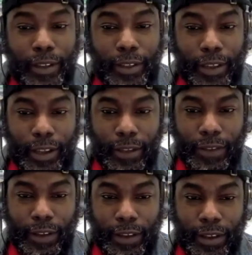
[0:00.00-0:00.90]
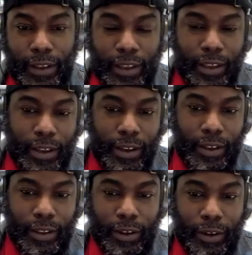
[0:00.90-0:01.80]
I think, I think,
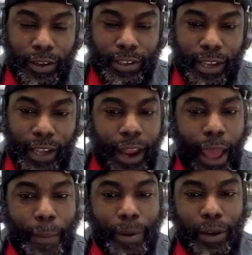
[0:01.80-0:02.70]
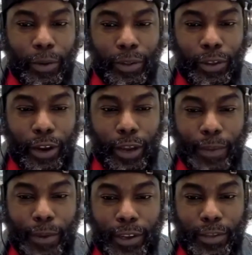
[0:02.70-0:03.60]
you know, there's a lot happening within our
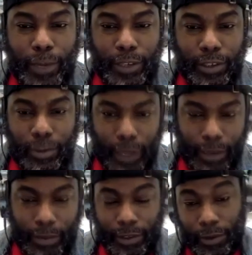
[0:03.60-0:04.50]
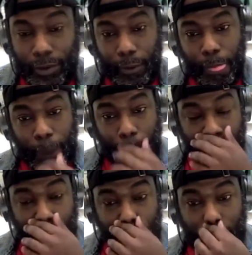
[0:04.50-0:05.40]
community, especially when it comes to,
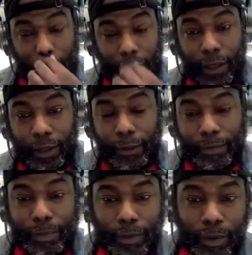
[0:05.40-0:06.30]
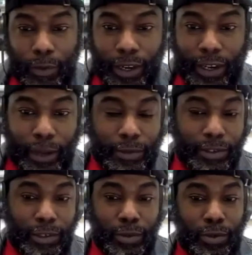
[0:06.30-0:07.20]
uh, when it
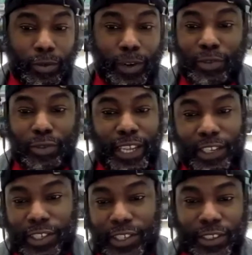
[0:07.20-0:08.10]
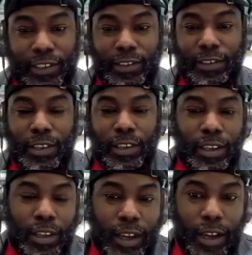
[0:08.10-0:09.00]
comes to race relations,
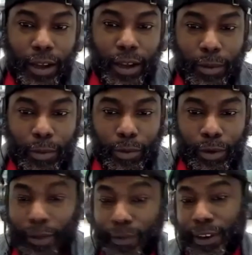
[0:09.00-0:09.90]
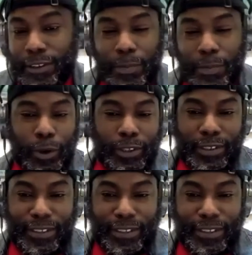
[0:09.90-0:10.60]
um, even in sports,